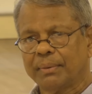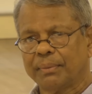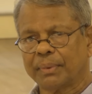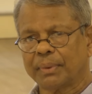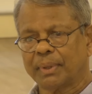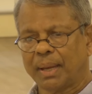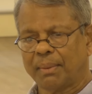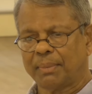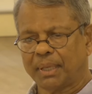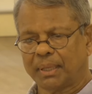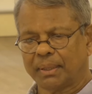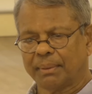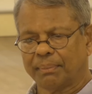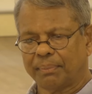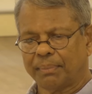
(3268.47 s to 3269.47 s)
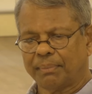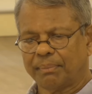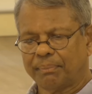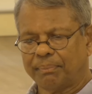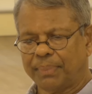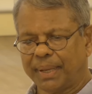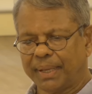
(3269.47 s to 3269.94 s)
the
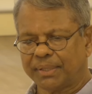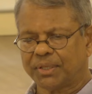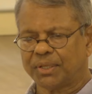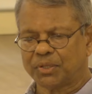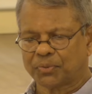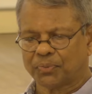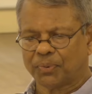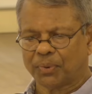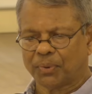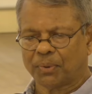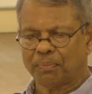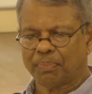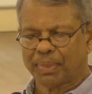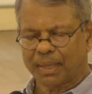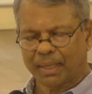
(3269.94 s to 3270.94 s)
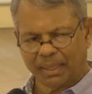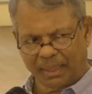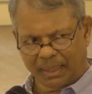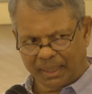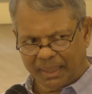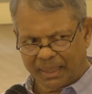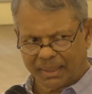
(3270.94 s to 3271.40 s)
basis for
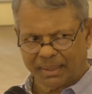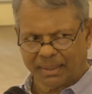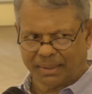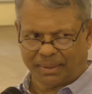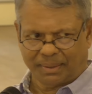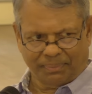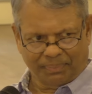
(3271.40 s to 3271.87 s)
inner